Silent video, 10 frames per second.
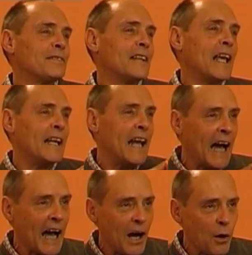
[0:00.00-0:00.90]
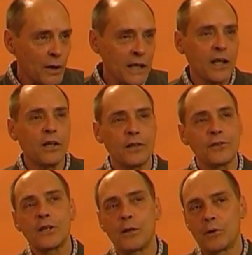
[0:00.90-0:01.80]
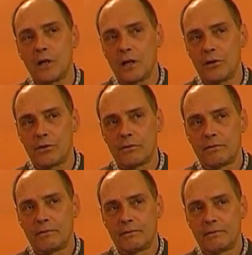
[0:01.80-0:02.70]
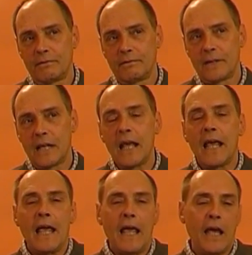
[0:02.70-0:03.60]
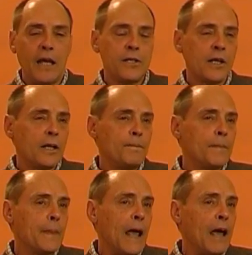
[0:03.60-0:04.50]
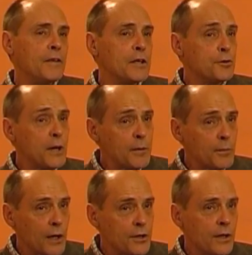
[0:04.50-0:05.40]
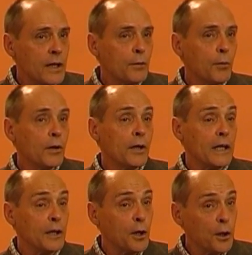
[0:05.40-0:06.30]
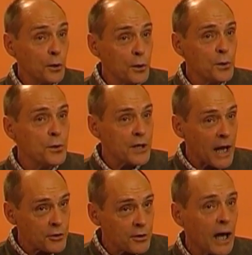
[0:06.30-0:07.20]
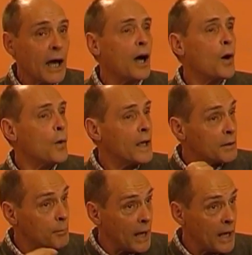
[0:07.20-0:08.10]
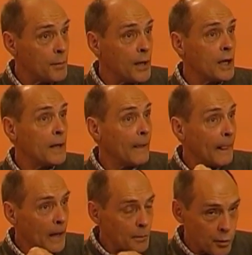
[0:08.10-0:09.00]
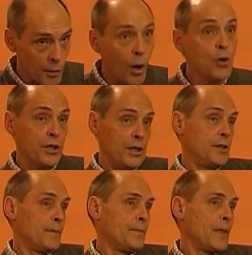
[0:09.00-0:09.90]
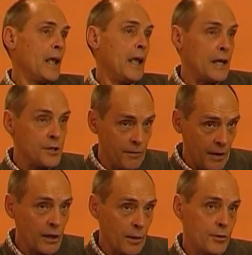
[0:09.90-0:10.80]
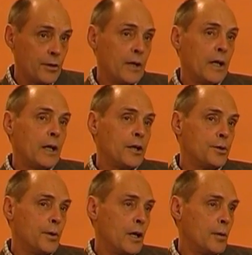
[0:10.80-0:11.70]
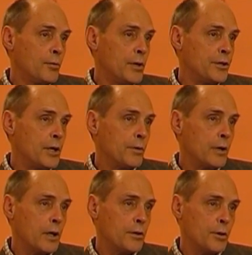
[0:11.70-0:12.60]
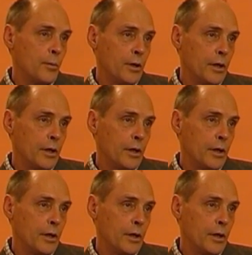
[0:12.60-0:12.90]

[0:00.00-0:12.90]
and how it can't synchronize. And having treatment, we'll get clues as to how it may be promoted and developed to help resynchronize the body,